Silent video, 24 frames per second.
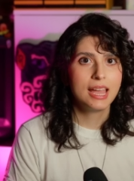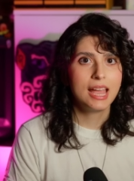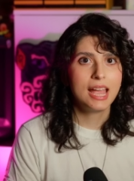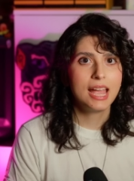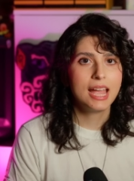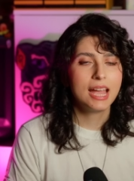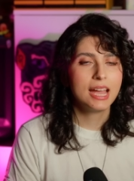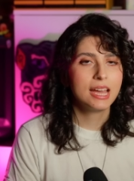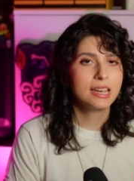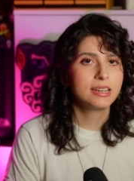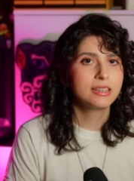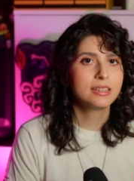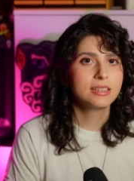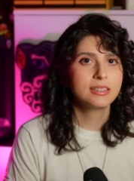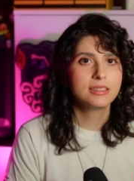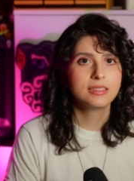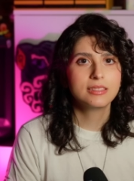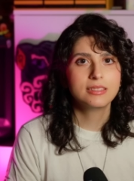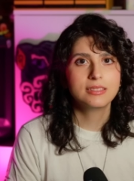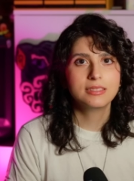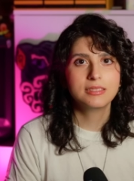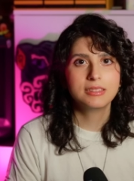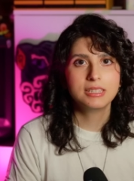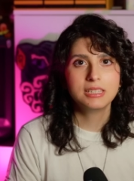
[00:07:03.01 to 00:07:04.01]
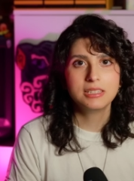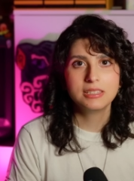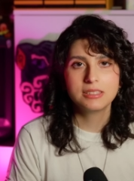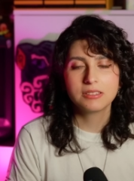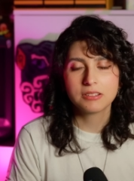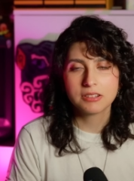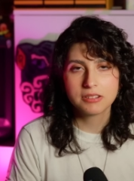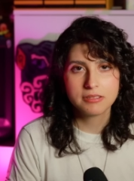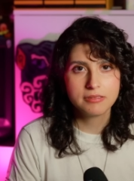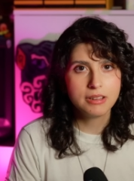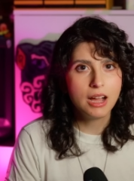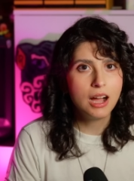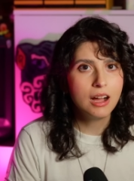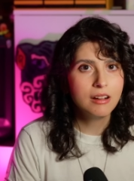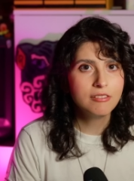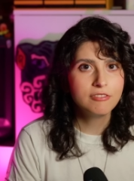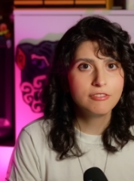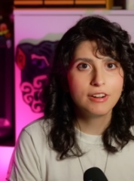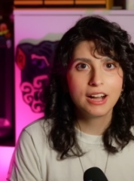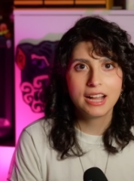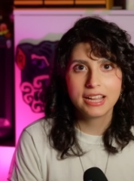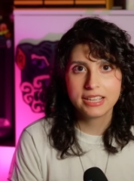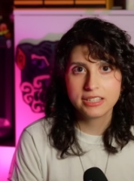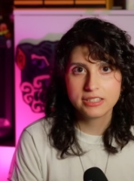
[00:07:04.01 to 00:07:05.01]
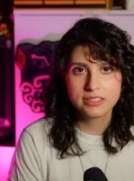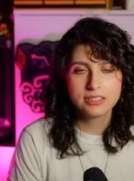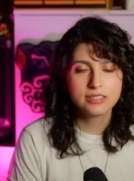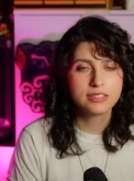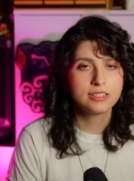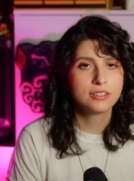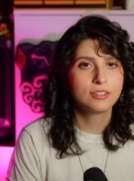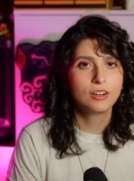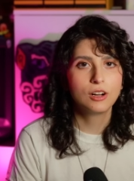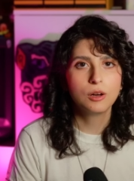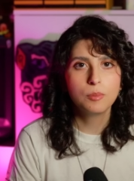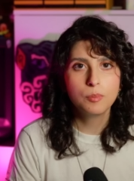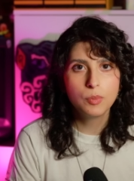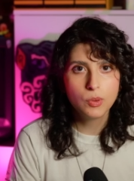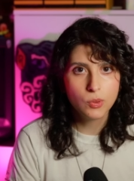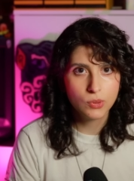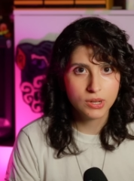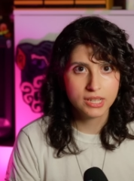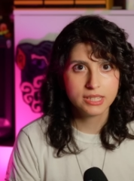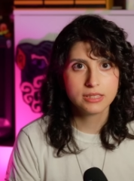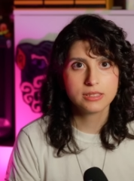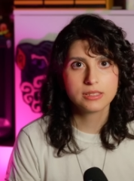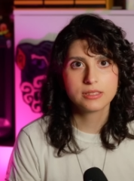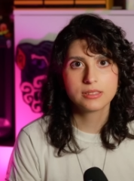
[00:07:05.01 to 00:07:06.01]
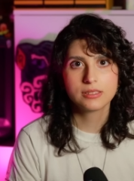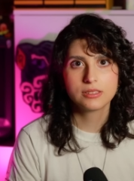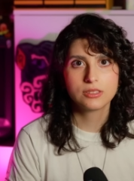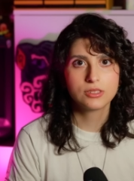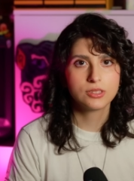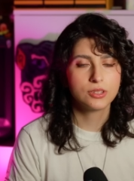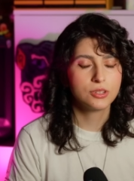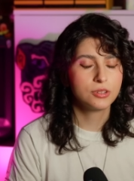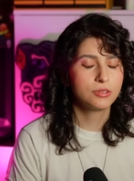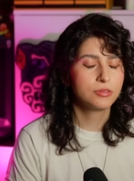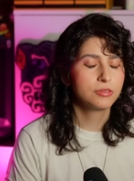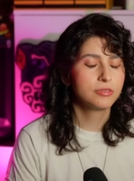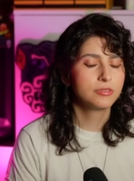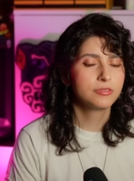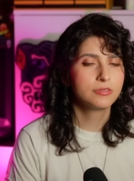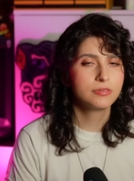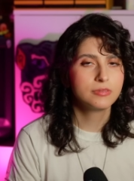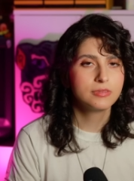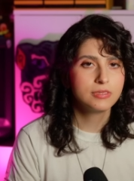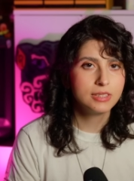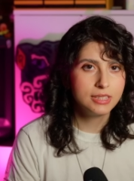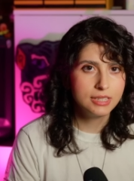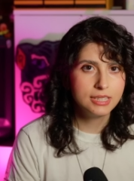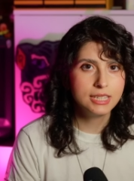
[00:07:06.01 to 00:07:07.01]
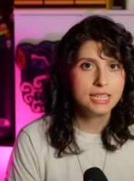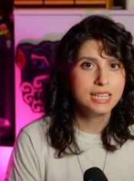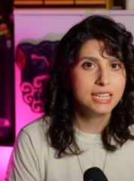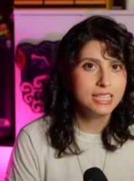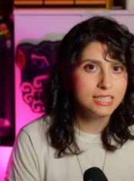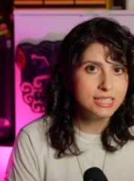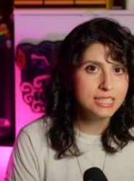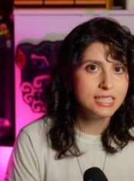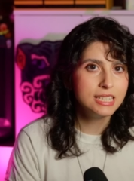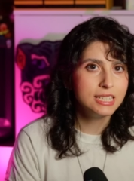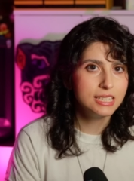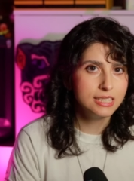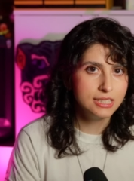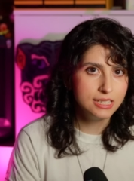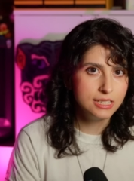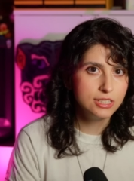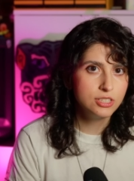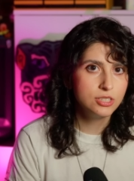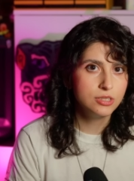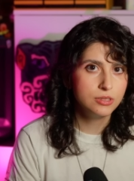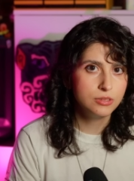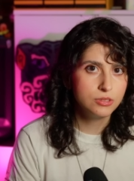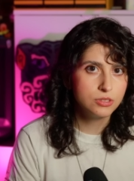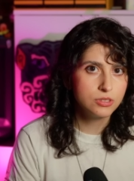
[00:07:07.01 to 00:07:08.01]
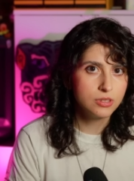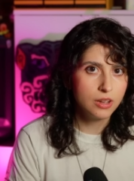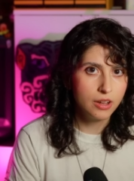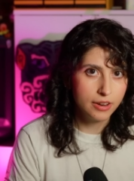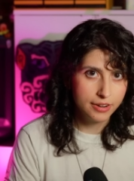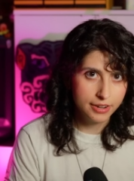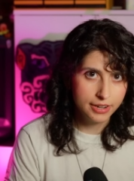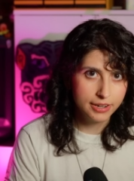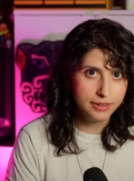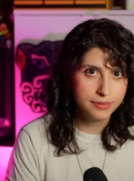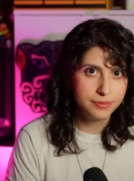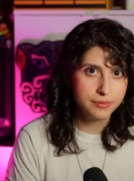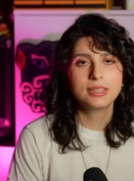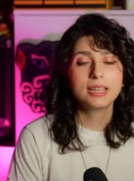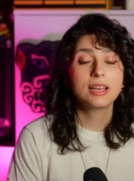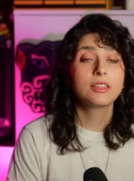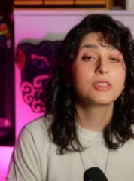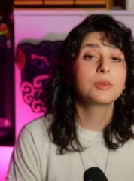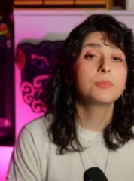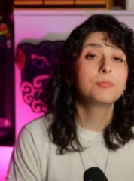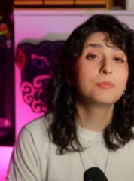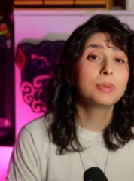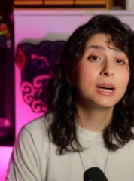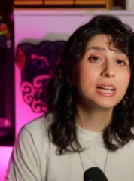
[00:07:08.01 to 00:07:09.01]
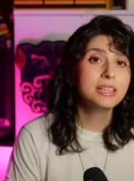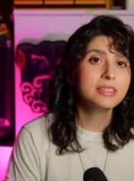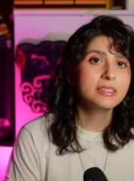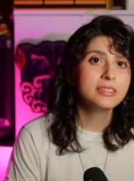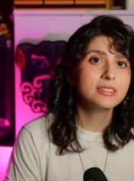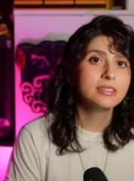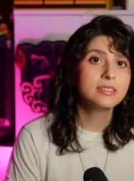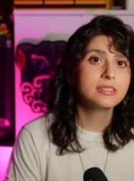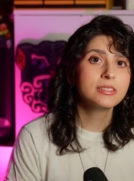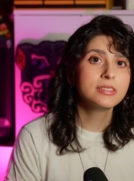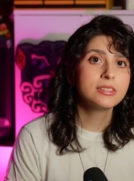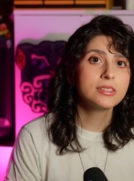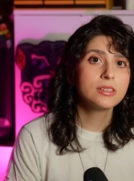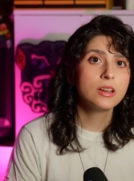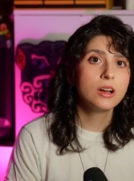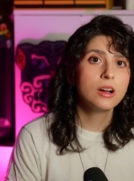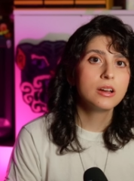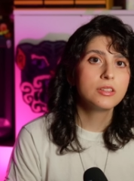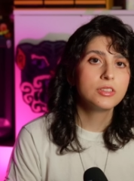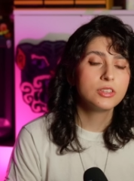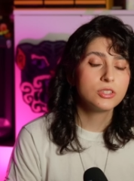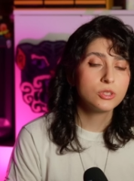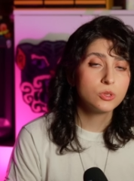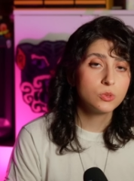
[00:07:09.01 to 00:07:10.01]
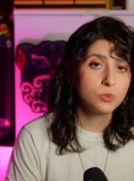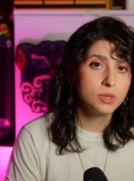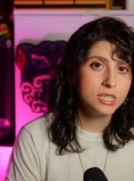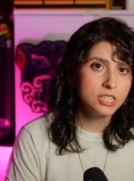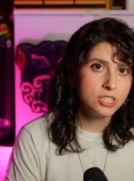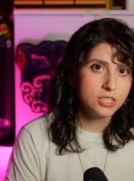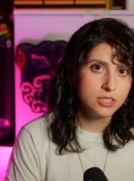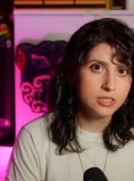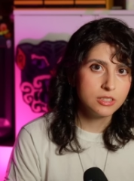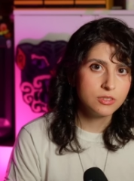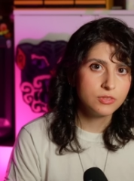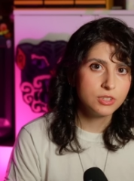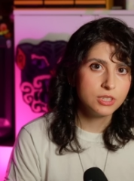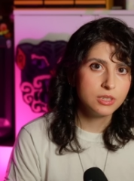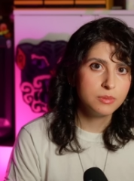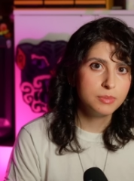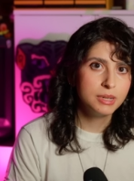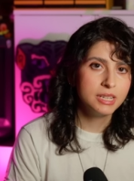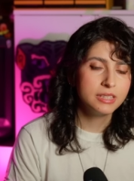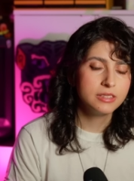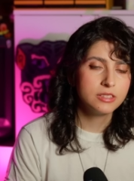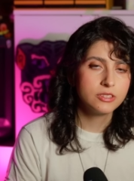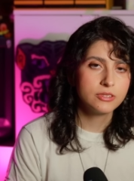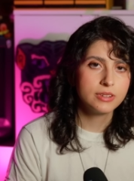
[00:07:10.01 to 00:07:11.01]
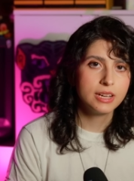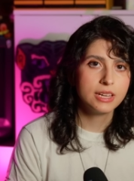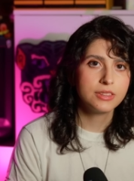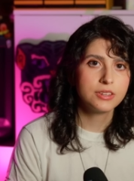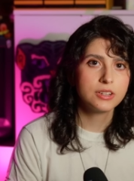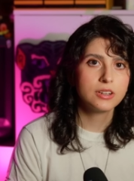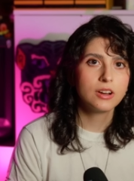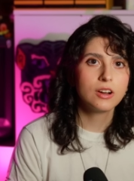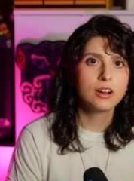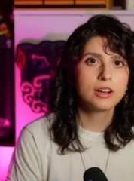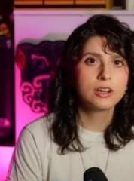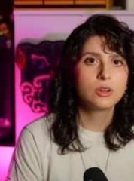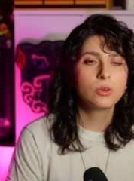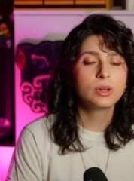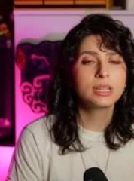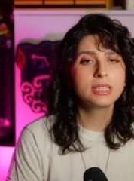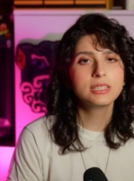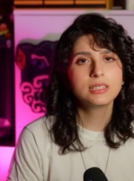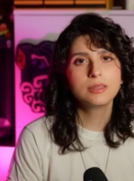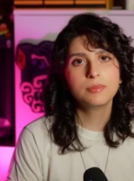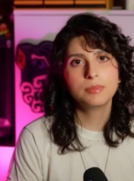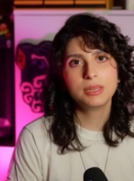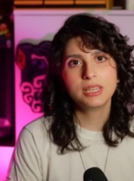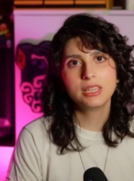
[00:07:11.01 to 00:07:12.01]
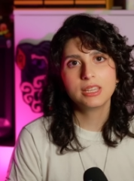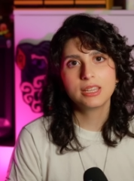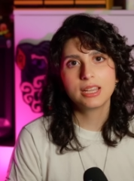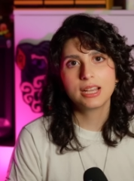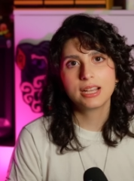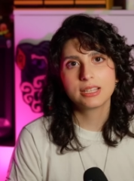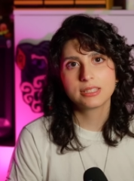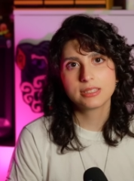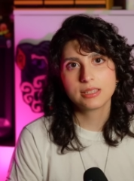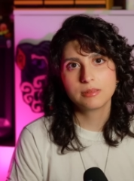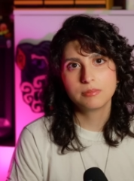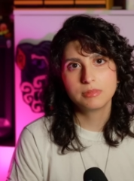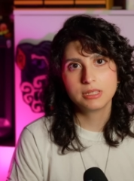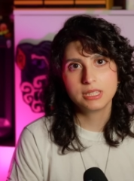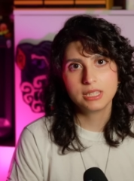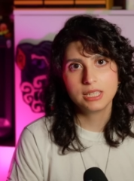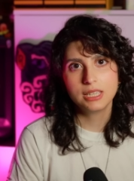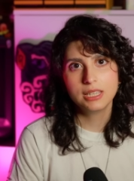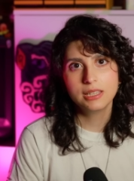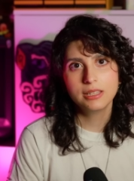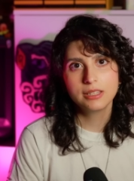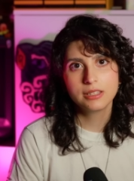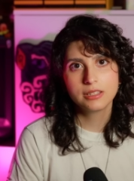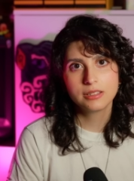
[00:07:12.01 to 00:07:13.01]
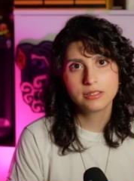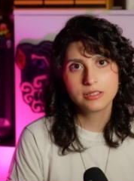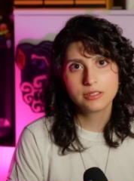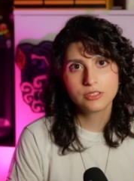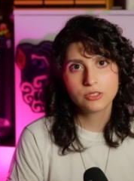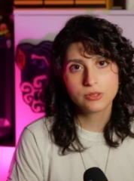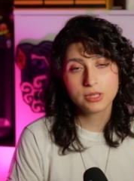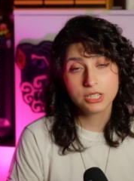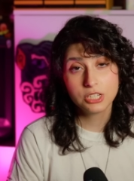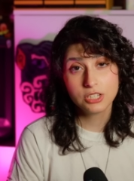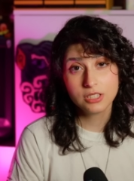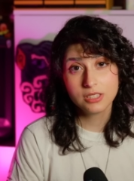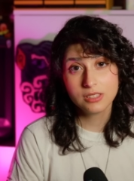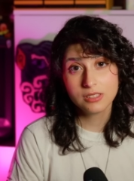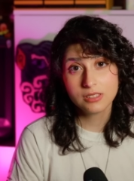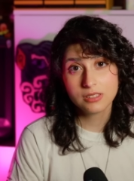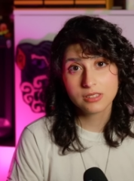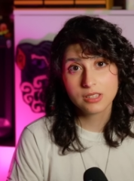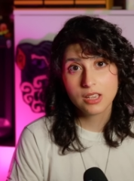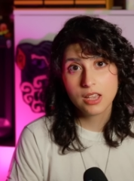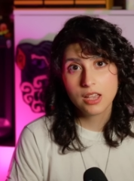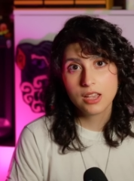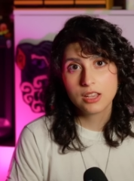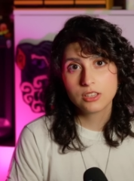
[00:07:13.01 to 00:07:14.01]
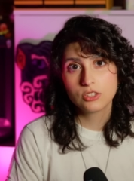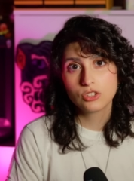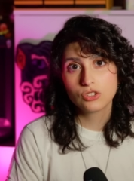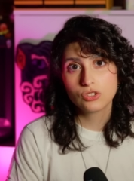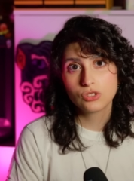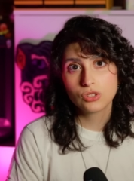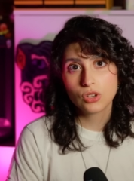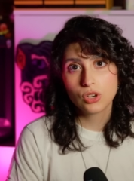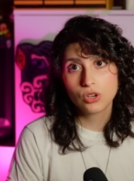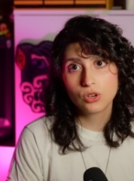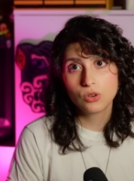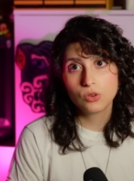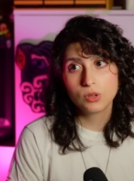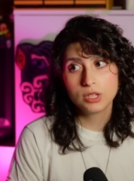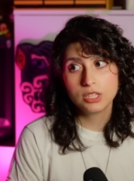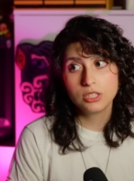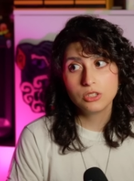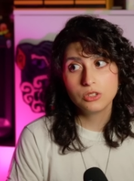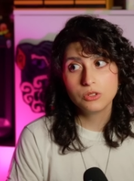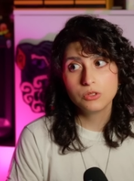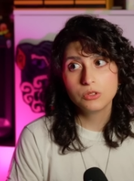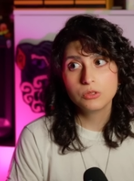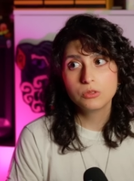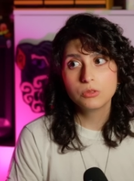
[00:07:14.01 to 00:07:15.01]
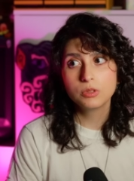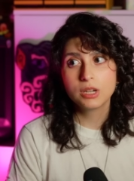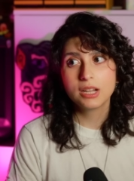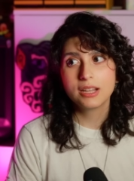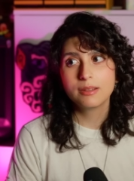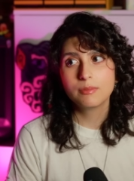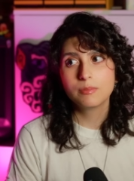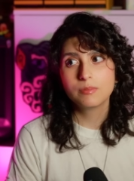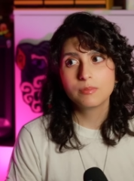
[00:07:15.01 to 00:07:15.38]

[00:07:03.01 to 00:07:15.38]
And these are not vias, they're all points, so it is easy to solder. Now the buttons, the switches for the buttons rather, are going to be SMD switches, so you